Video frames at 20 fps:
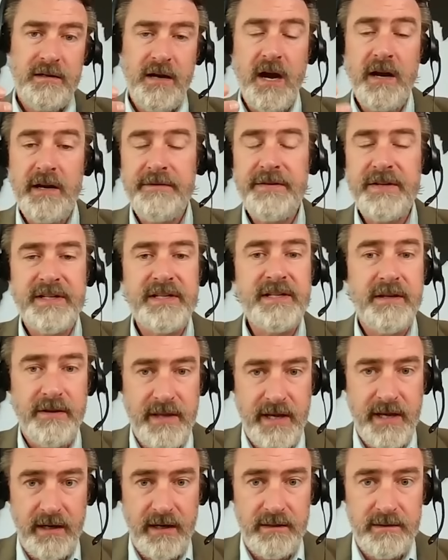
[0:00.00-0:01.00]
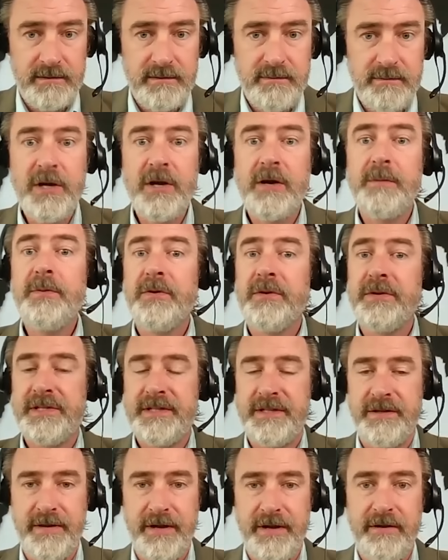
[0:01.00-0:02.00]
Kharkiv is still there. Mariupol
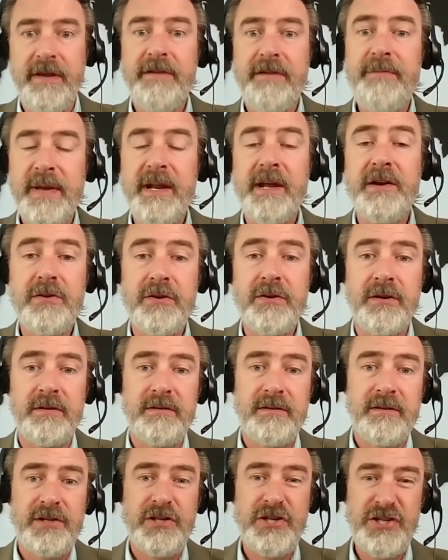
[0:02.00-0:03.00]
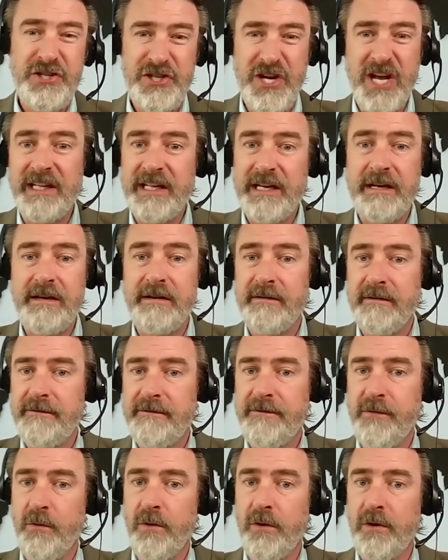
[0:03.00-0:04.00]
is still there. They've been under shelling
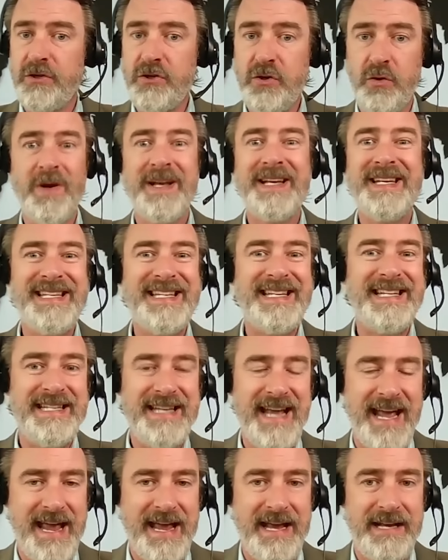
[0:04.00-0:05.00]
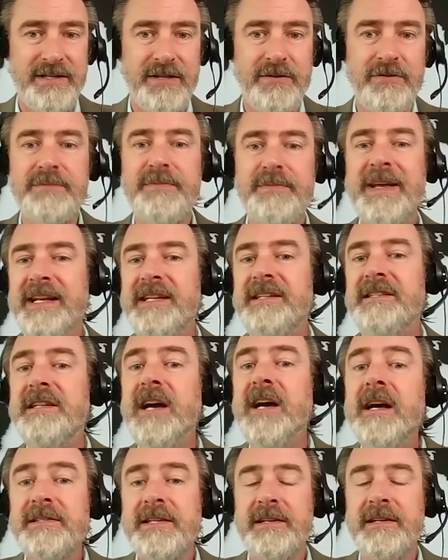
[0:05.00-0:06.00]
for twenty days. There's been a
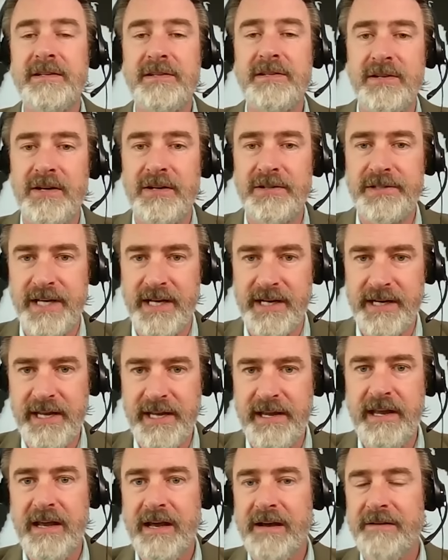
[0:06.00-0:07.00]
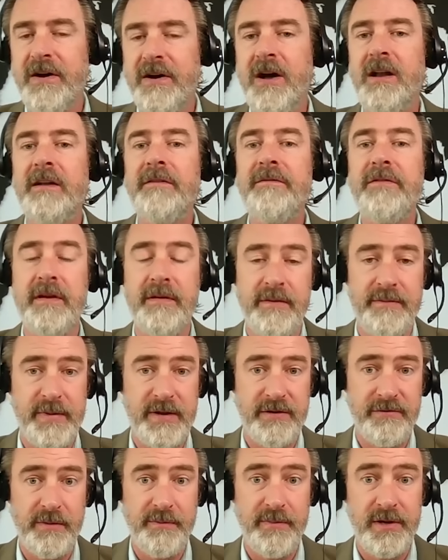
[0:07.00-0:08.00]
dozen assaults on Kyiv. All of them have
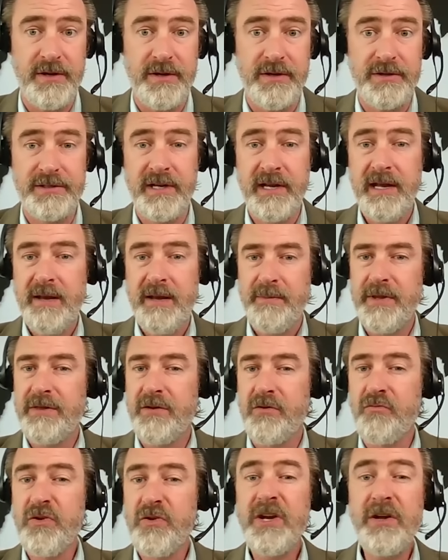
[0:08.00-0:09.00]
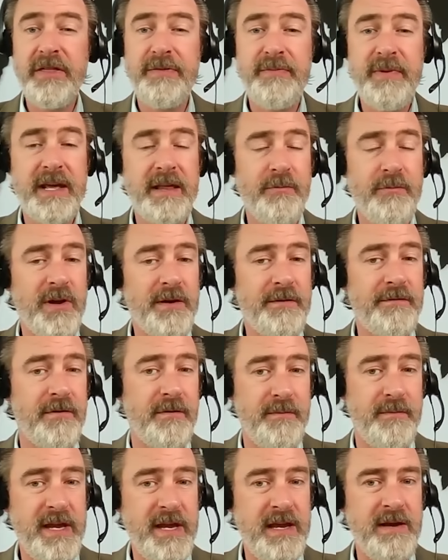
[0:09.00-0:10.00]
been repulsed. But the real big one
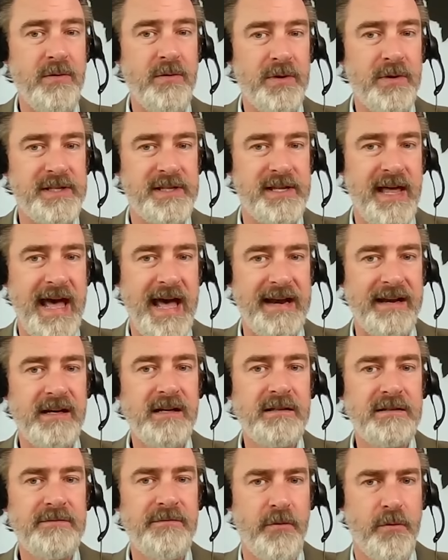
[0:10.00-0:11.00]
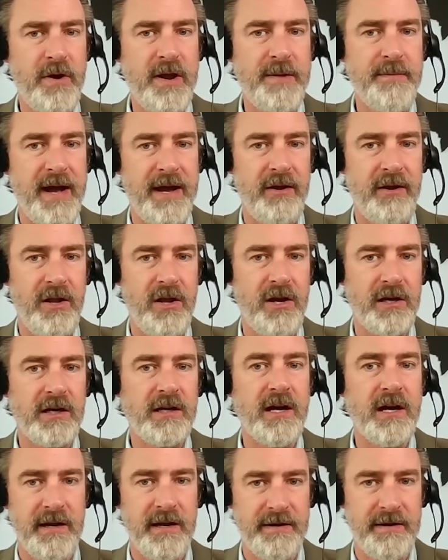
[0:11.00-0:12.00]
for me was that forty mile long
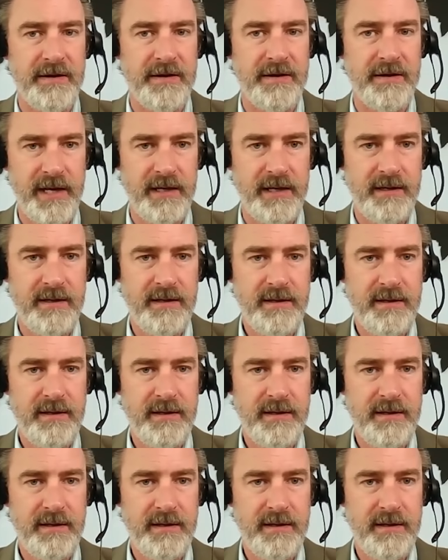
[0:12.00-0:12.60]
convoy.